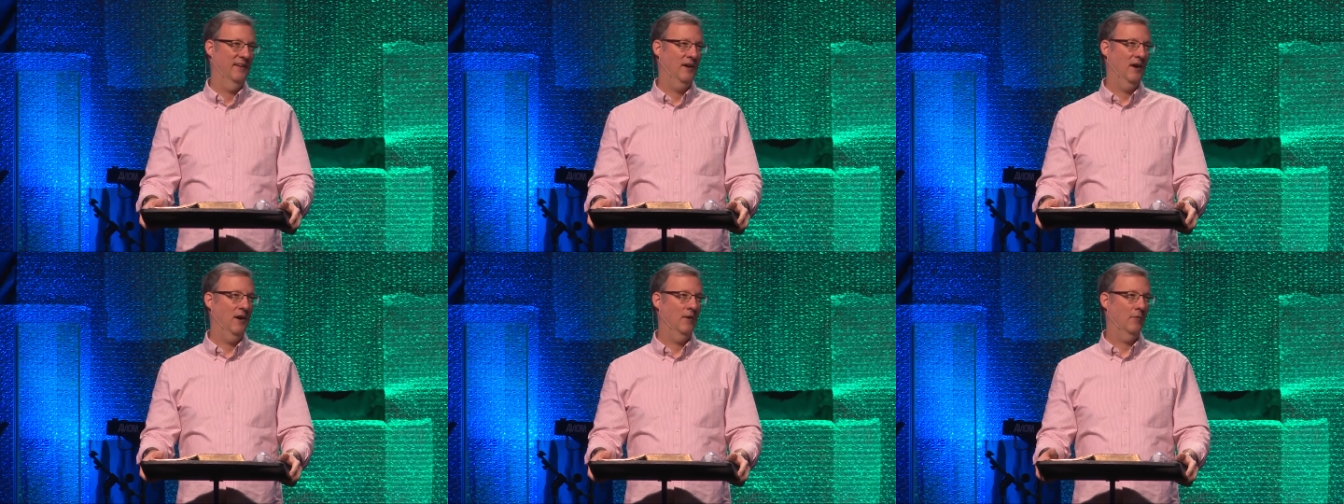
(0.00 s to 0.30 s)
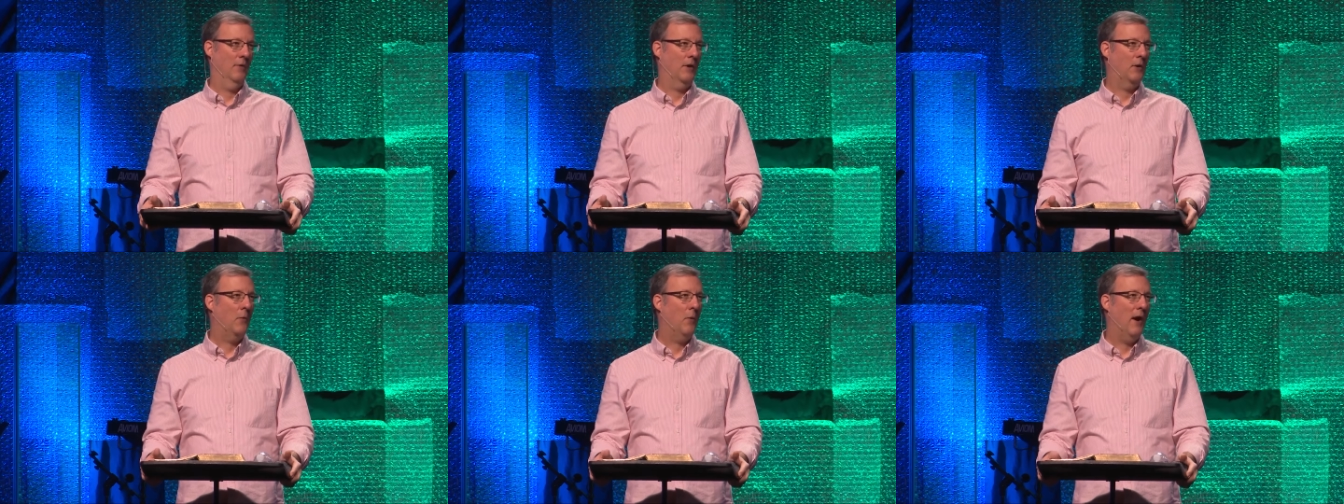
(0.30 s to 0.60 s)
uh,
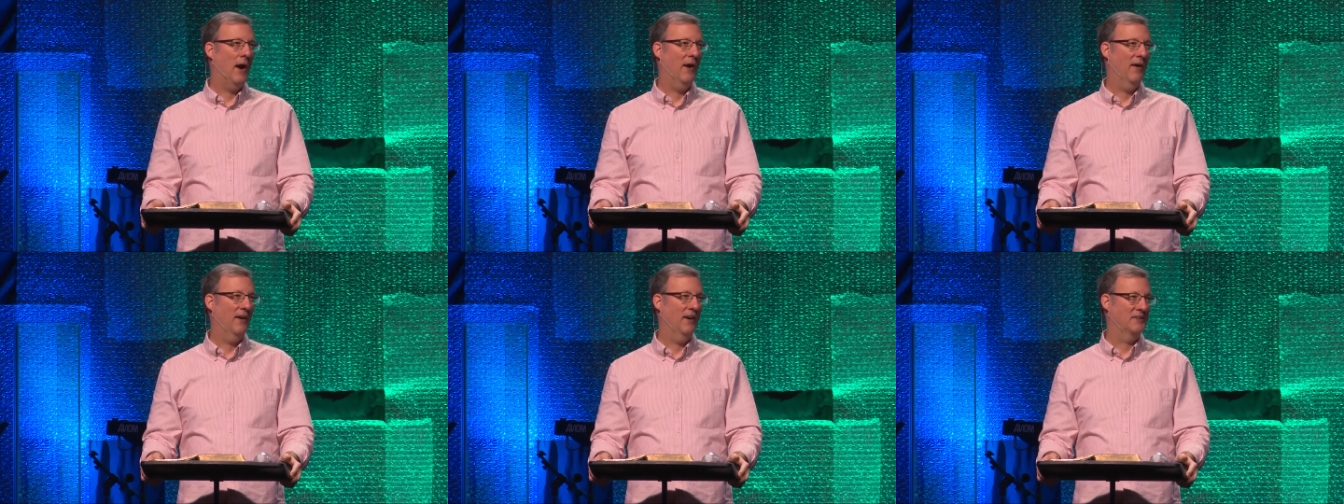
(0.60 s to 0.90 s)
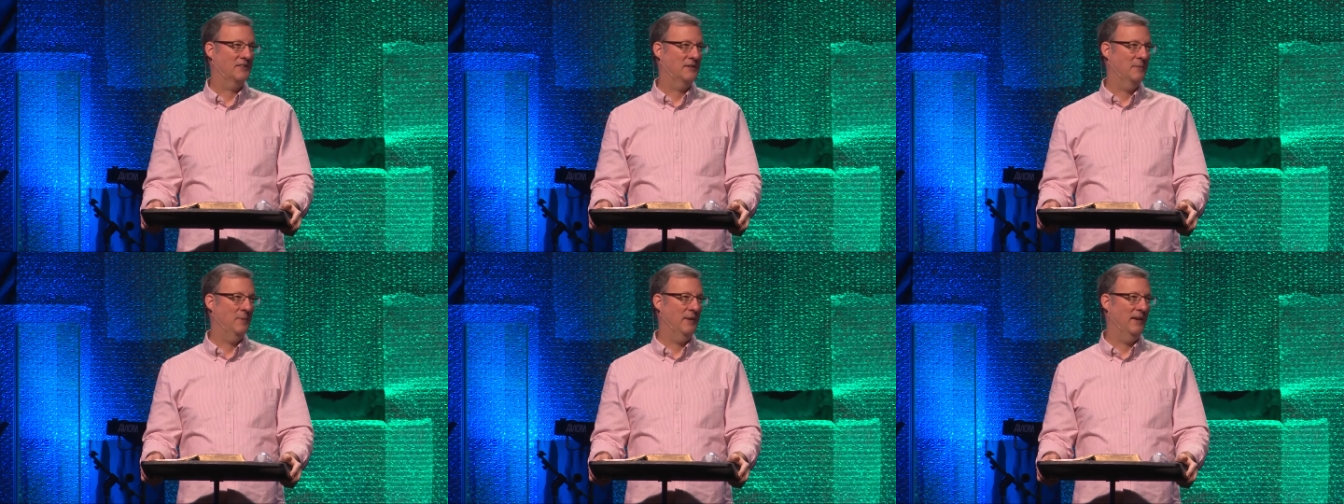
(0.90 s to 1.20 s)
require
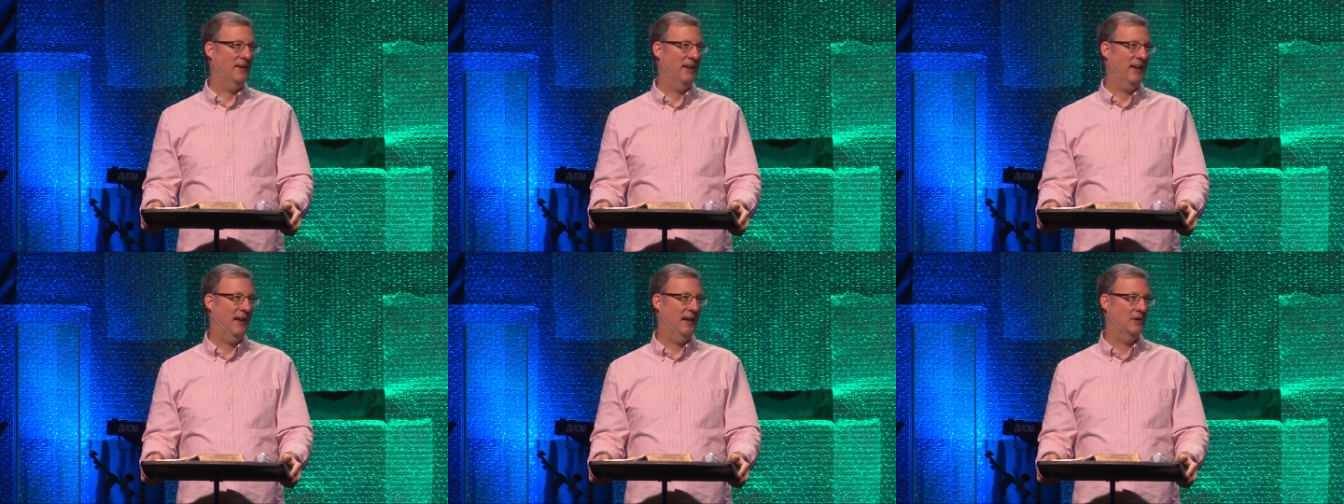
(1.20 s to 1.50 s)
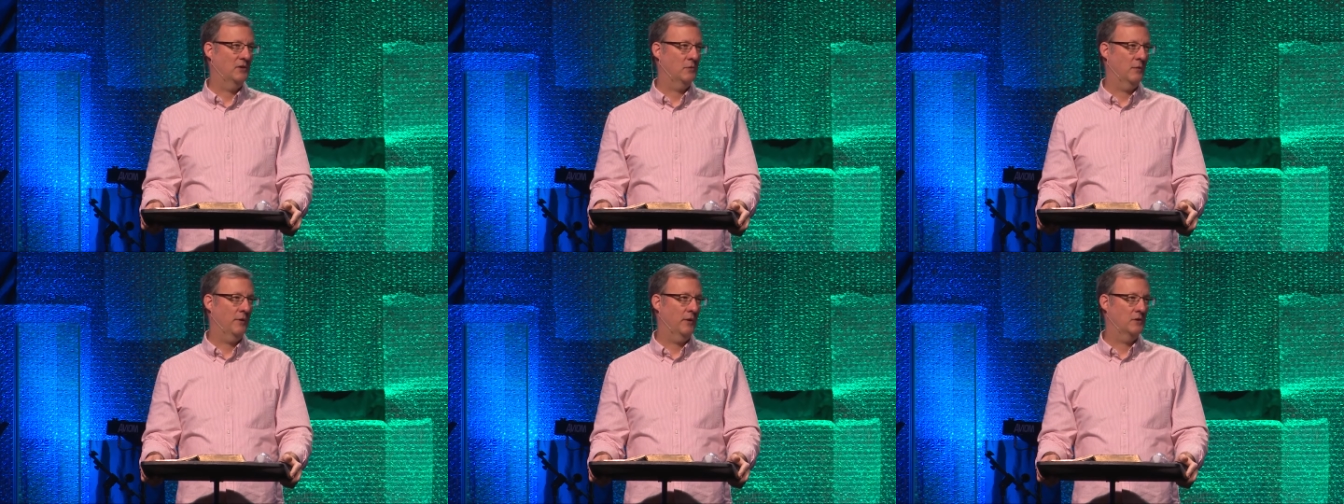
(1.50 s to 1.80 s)
us to be
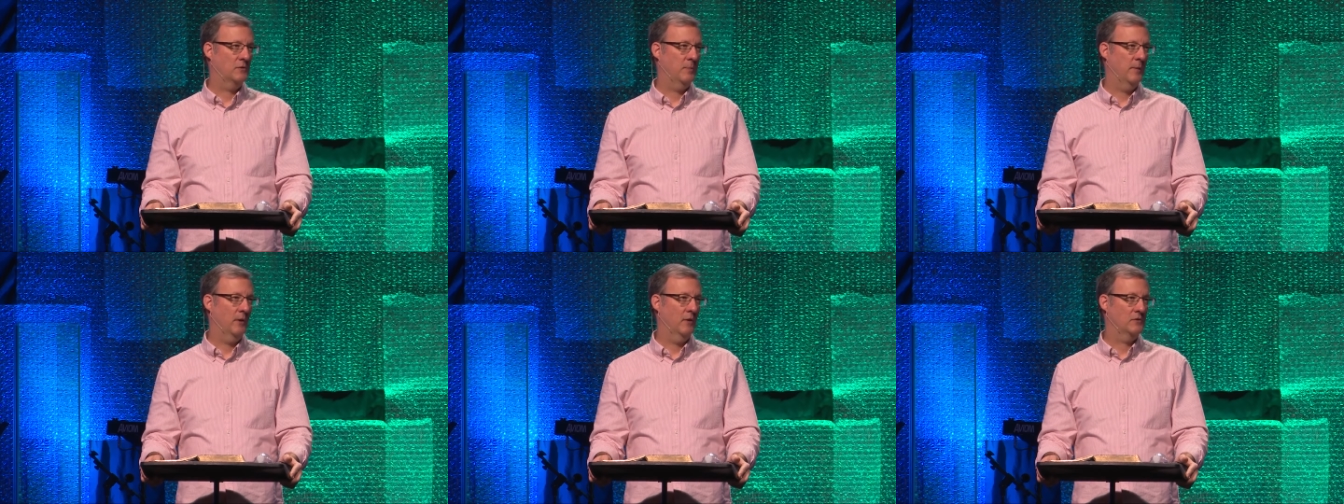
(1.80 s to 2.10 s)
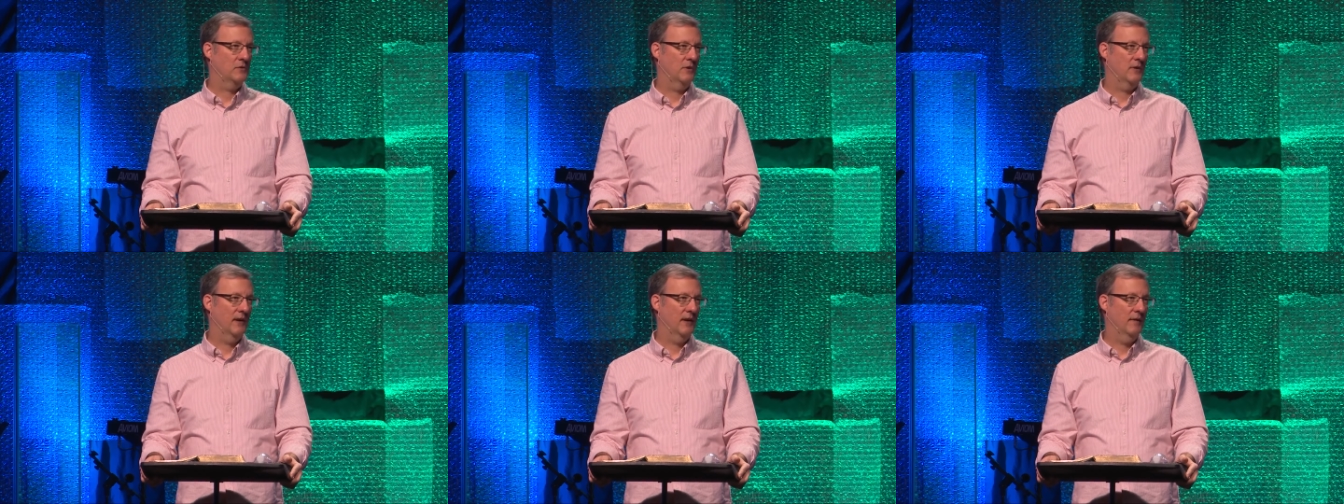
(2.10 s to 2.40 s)
engaged with our
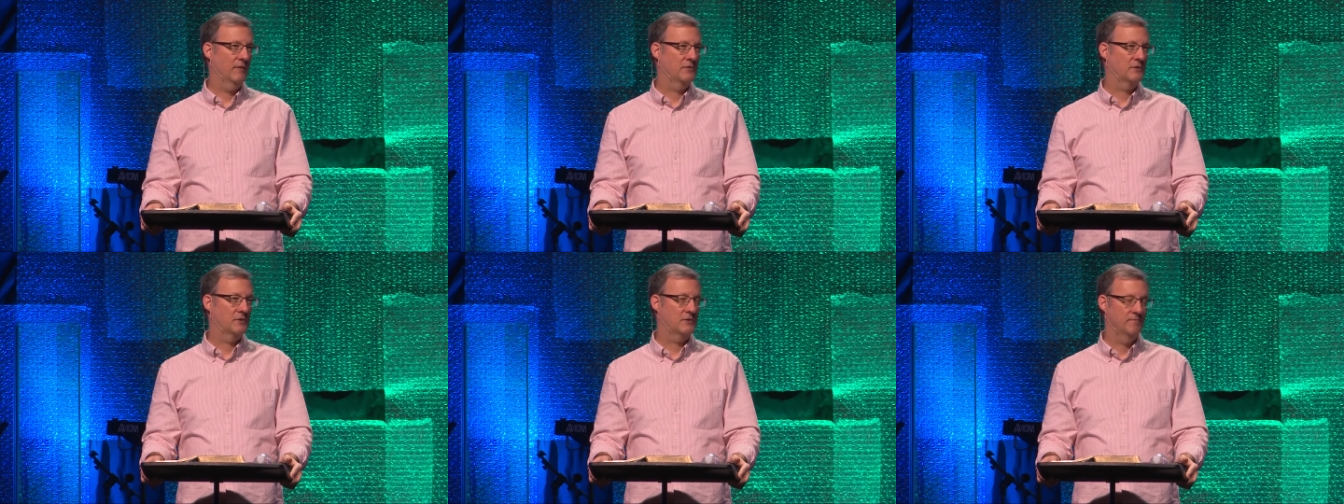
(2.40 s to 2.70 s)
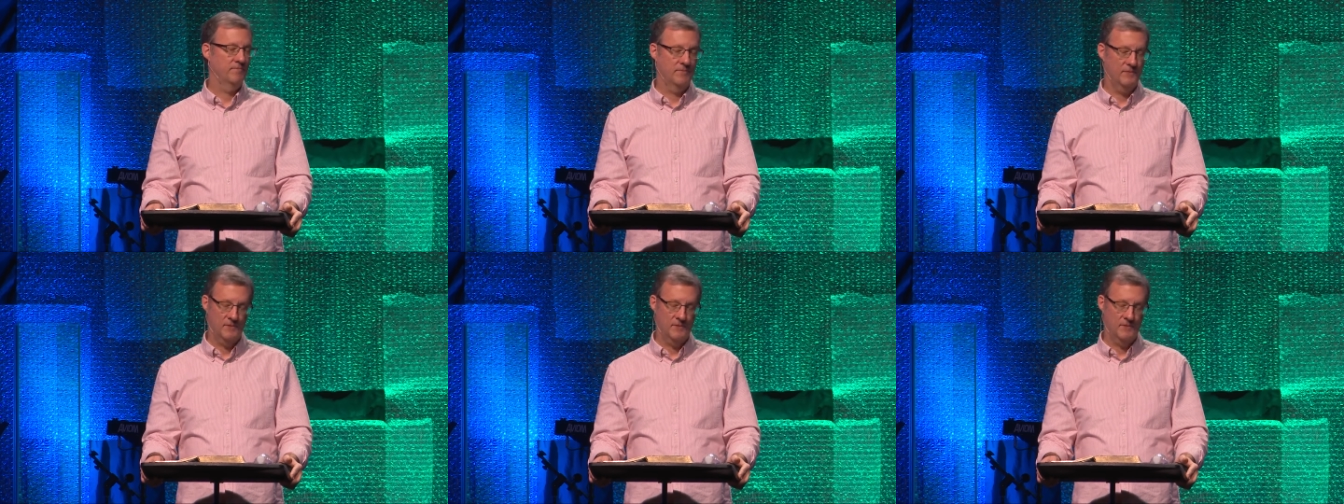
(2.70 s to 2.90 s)
spiritual gifts.